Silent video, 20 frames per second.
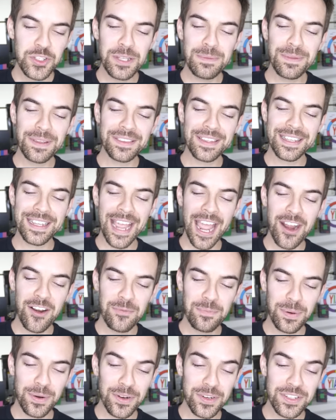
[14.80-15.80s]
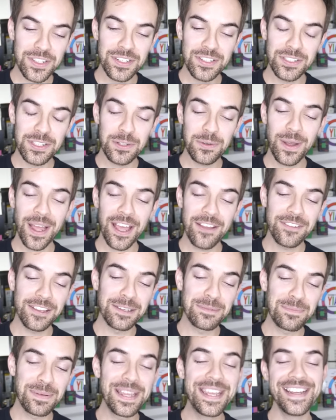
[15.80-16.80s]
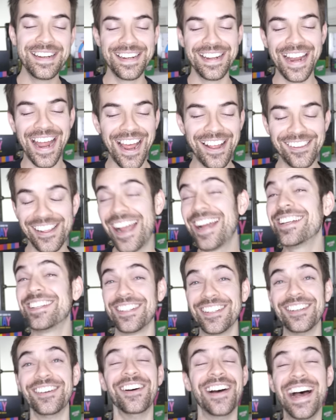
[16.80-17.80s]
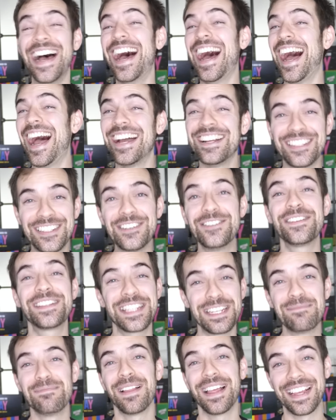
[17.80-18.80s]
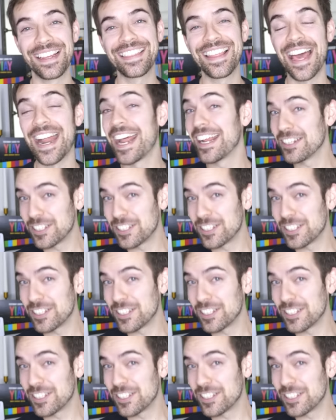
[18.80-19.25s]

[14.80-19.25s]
seem like the kind of person to have a peanut allergy. I do. I do seem like that. I